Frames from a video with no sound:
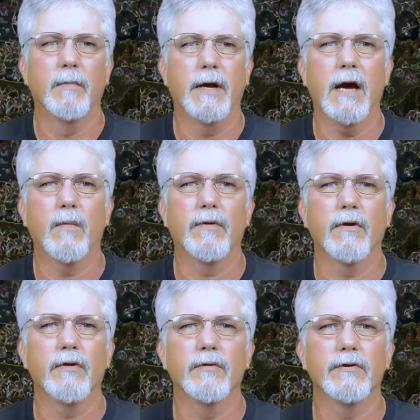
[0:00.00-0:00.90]
But now, with
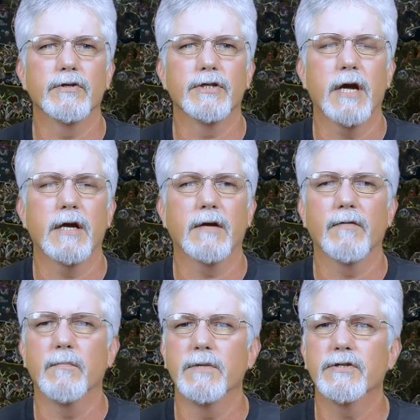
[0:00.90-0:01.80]
our new understanding of
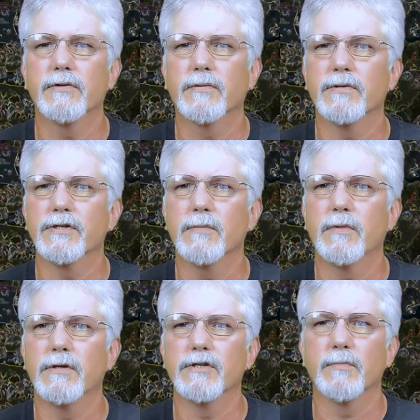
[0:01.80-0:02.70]
the mystical
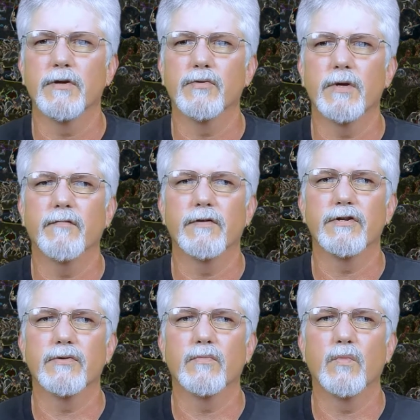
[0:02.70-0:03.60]
symbolism of the dream
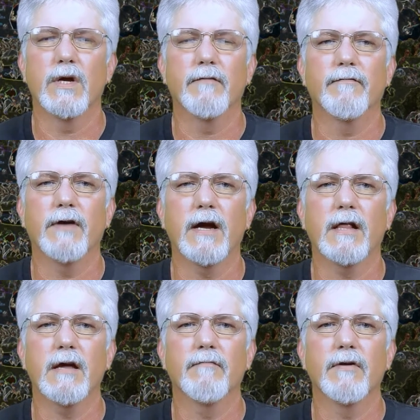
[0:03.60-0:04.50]
vision, we can
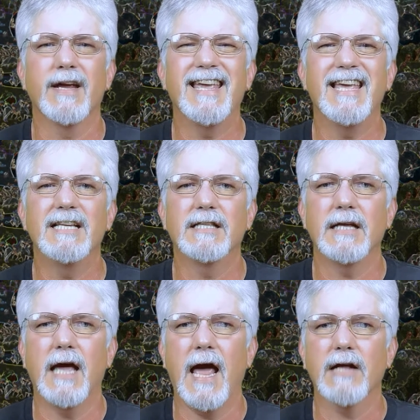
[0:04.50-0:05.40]
finally and very
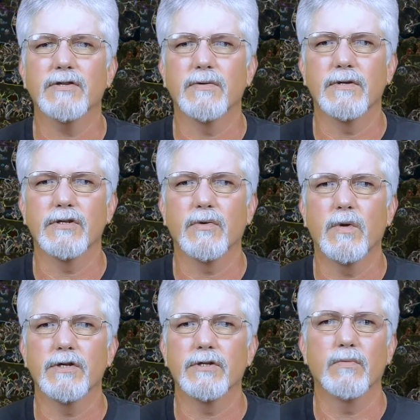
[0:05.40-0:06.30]
easily answer this
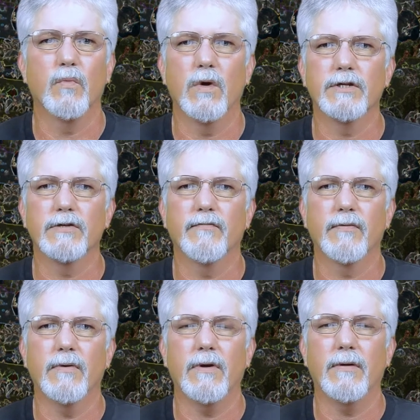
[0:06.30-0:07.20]
question once and
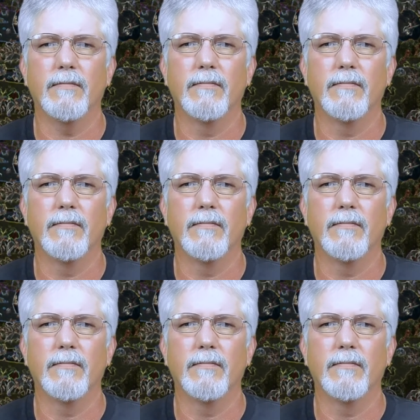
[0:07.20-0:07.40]
for all.